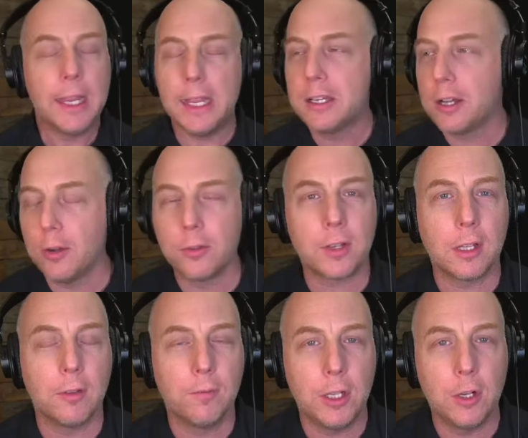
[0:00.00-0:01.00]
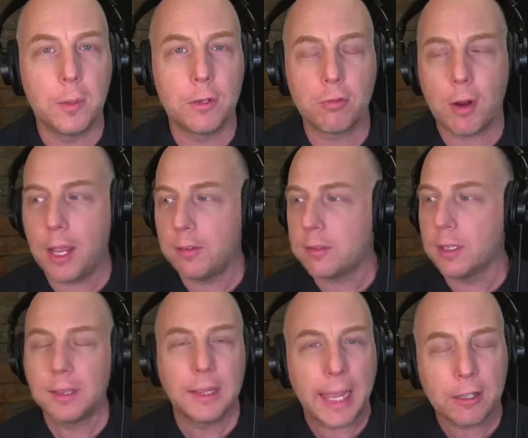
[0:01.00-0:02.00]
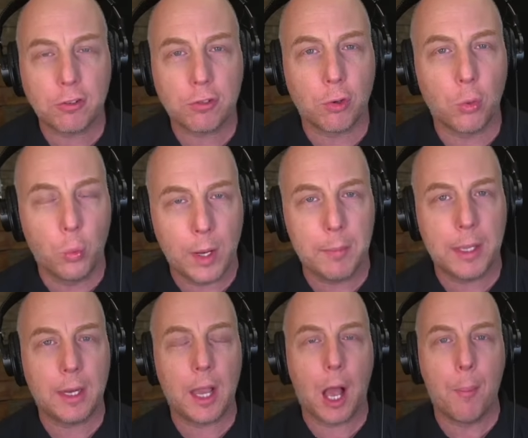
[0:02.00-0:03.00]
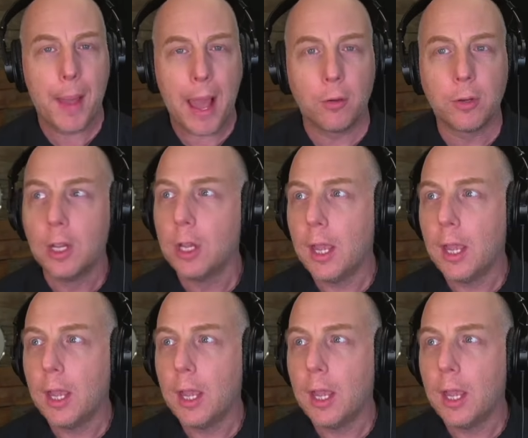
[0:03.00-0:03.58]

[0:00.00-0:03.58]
He goes on The View and tries to lecture women about